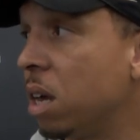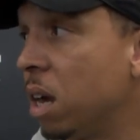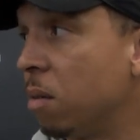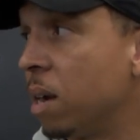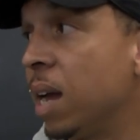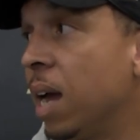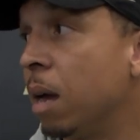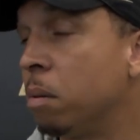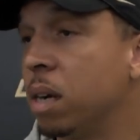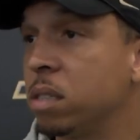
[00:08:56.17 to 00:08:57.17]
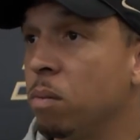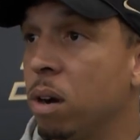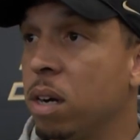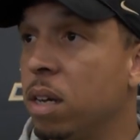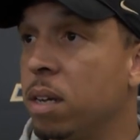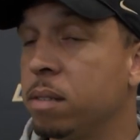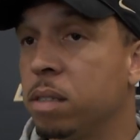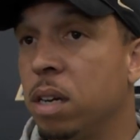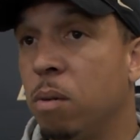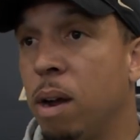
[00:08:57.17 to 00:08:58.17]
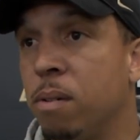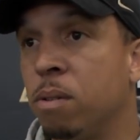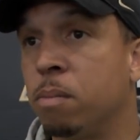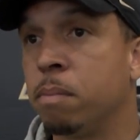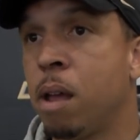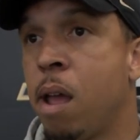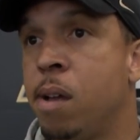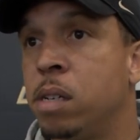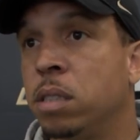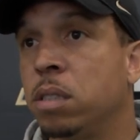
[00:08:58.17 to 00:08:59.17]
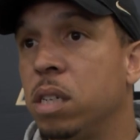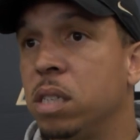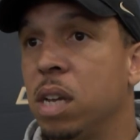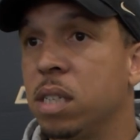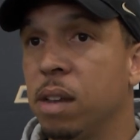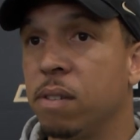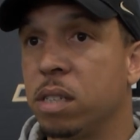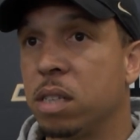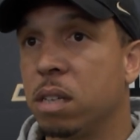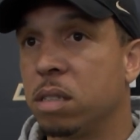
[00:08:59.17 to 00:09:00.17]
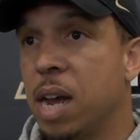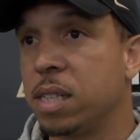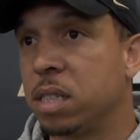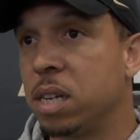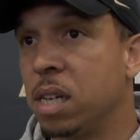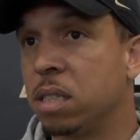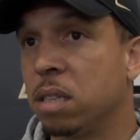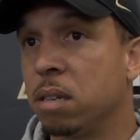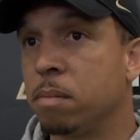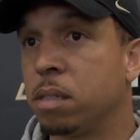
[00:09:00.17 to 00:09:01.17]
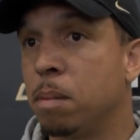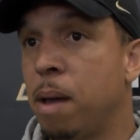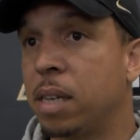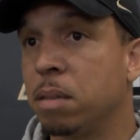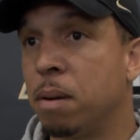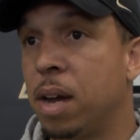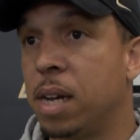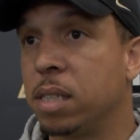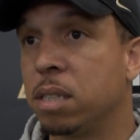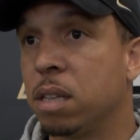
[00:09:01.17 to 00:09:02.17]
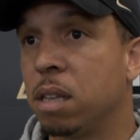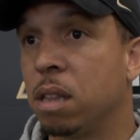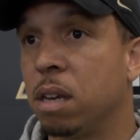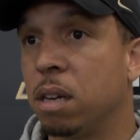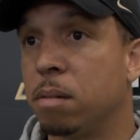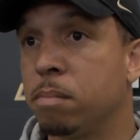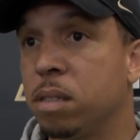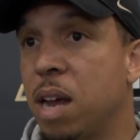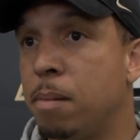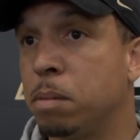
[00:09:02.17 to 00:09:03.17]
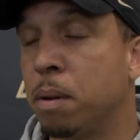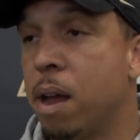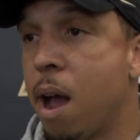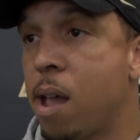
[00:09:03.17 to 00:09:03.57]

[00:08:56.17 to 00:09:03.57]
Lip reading: rehab or extra work in the weight room. So I just think it gives those guys a chance to maximize the time spent.